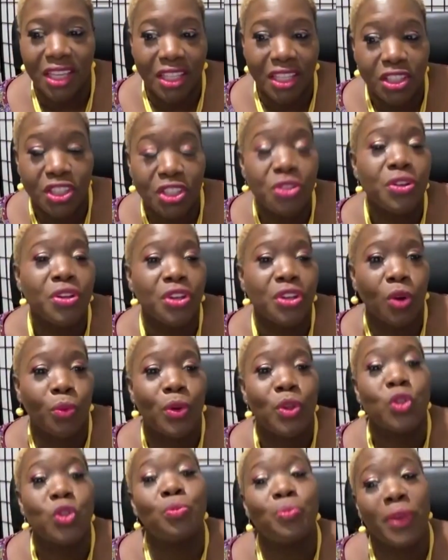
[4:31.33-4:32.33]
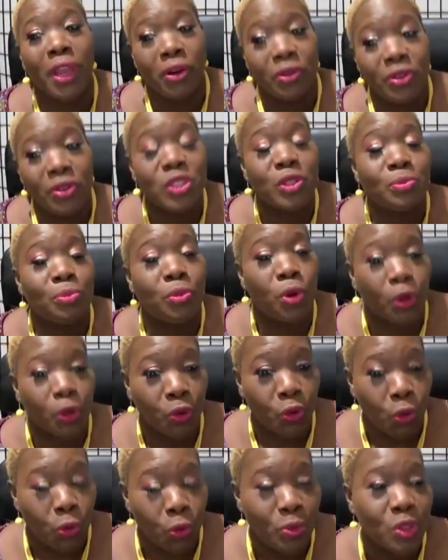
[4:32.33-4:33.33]
in New York, we do parent support
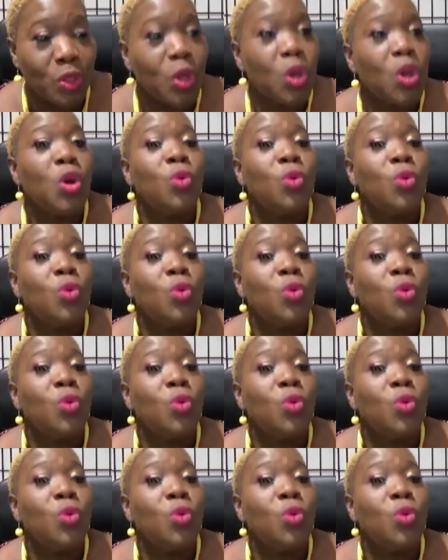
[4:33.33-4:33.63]
groups.